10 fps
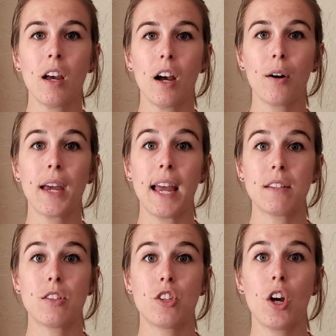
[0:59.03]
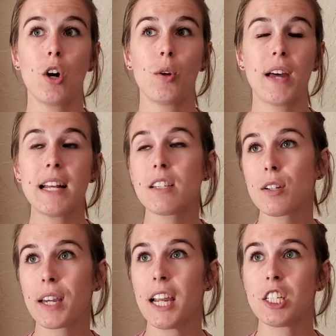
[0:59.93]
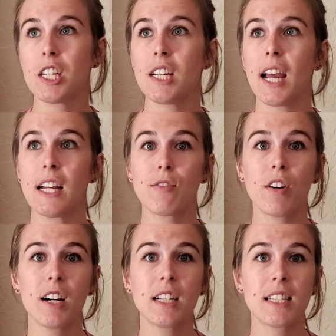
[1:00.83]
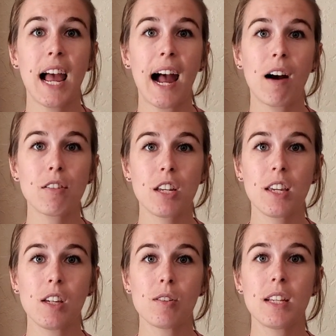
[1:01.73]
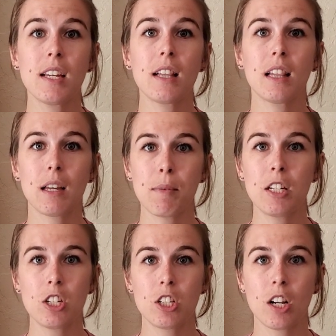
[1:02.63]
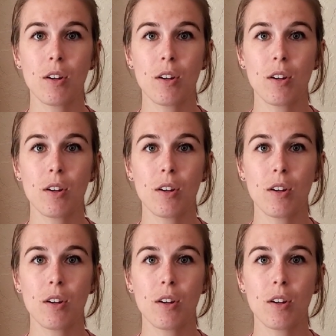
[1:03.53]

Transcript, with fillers: Okay, so that's location. As far as how to use it, let me just show